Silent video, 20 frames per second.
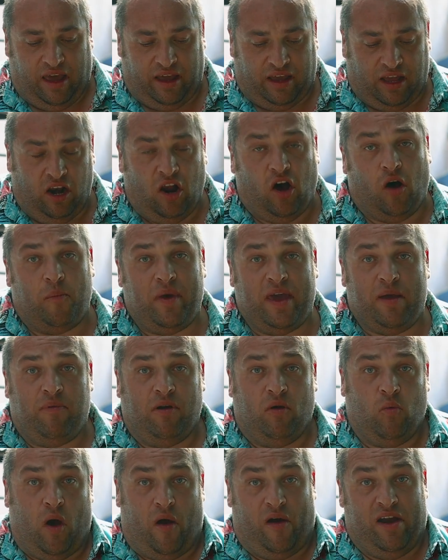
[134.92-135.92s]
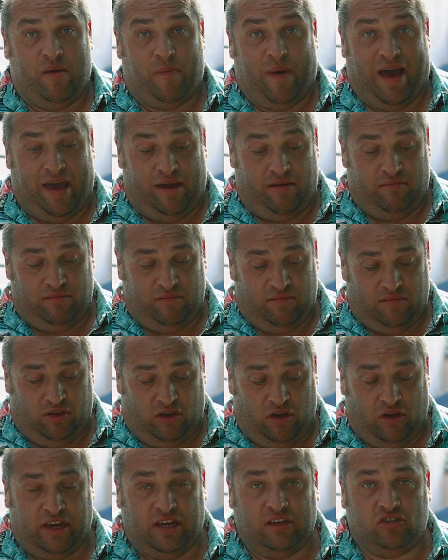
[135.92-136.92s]
like a lot of people are worried about
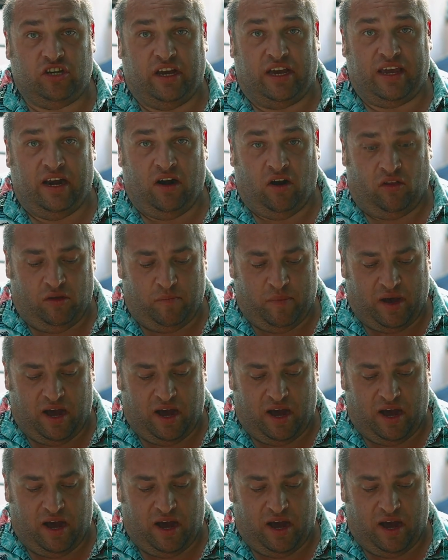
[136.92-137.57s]
cooking chicken on the